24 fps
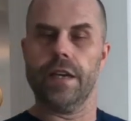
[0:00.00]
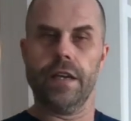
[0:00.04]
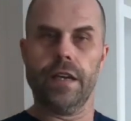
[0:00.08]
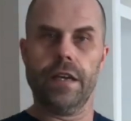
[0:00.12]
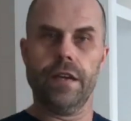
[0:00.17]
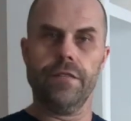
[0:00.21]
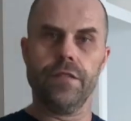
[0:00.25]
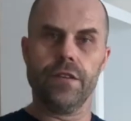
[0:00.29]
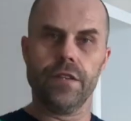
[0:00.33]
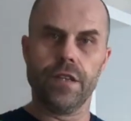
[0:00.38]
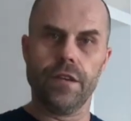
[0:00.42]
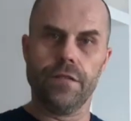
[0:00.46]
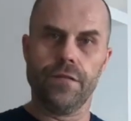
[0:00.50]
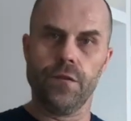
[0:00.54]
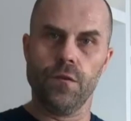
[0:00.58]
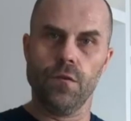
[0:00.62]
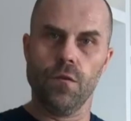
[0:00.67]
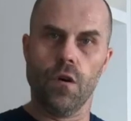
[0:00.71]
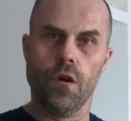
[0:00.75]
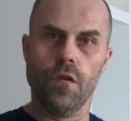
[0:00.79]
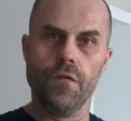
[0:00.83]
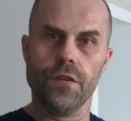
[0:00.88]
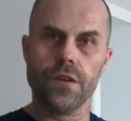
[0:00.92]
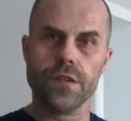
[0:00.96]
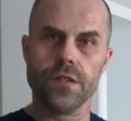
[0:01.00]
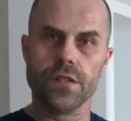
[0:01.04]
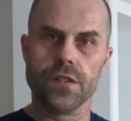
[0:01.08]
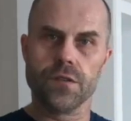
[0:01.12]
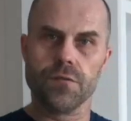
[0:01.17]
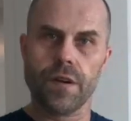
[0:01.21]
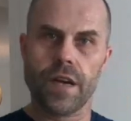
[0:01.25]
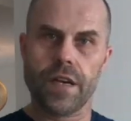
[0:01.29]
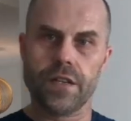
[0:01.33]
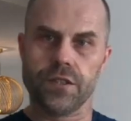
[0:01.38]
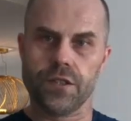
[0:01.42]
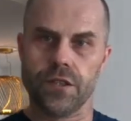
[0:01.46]
even if you
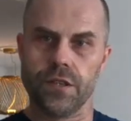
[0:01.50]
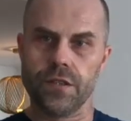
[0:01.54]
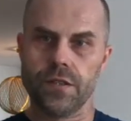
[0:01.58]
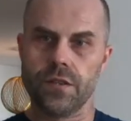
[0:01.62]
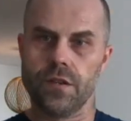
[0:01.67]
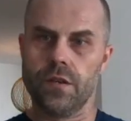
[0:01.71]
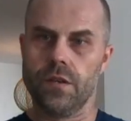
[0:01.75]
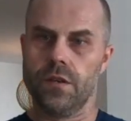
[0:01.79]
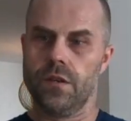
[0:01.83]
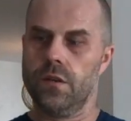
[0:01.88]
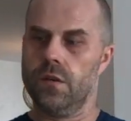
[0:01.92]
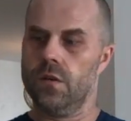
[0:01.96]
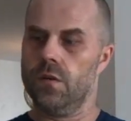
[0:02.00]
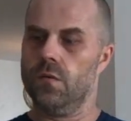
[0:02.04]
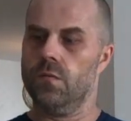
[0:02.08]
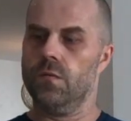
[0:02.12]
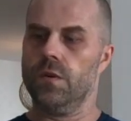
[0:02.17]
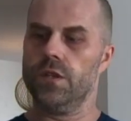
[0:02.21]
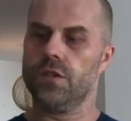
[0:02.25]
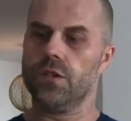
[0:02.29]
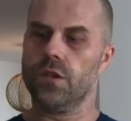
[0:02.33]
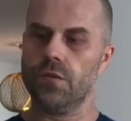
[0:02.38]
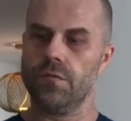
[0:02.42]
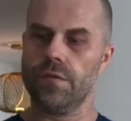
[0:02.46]
overstretch it, which